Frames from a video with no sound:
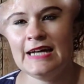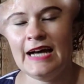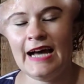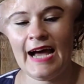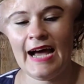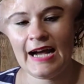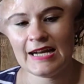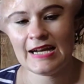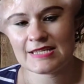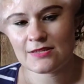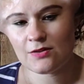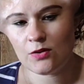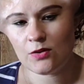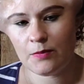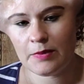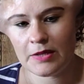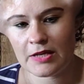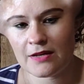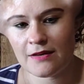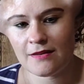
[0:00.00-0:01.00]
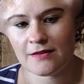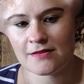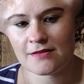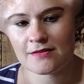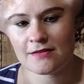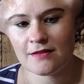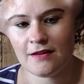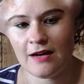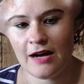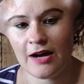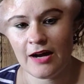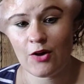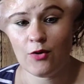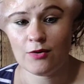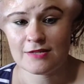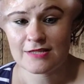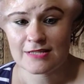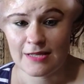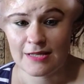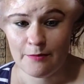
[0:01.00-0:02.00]
hassle because I
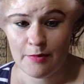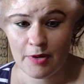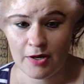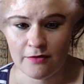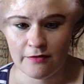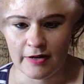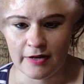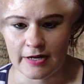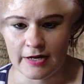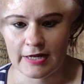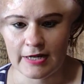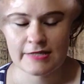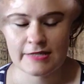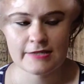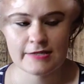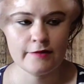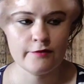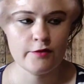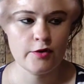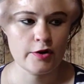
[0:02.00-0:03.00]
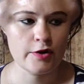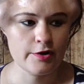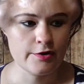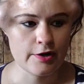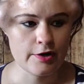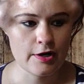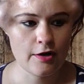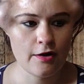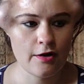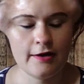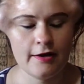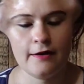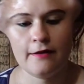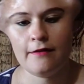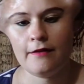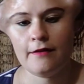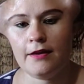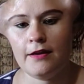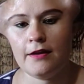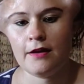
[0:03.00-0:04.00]
can't sleep over unless they've got a recliner
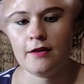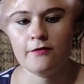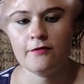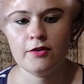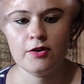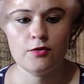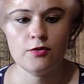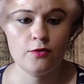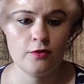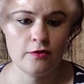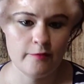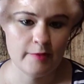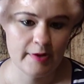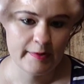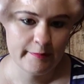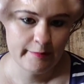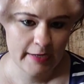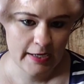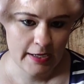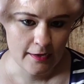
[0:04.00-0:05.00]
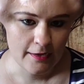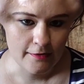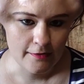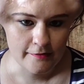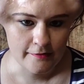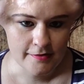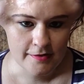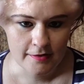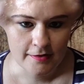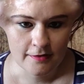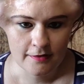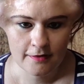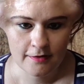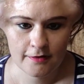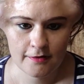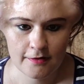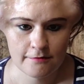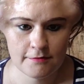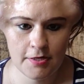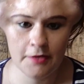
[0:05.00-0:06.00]
there and I've got all of my pillows and
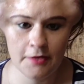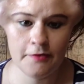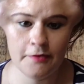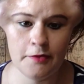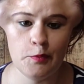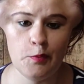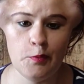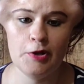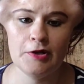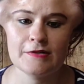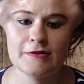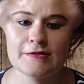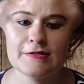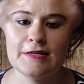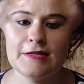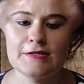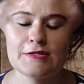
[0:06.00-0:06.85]
the works there.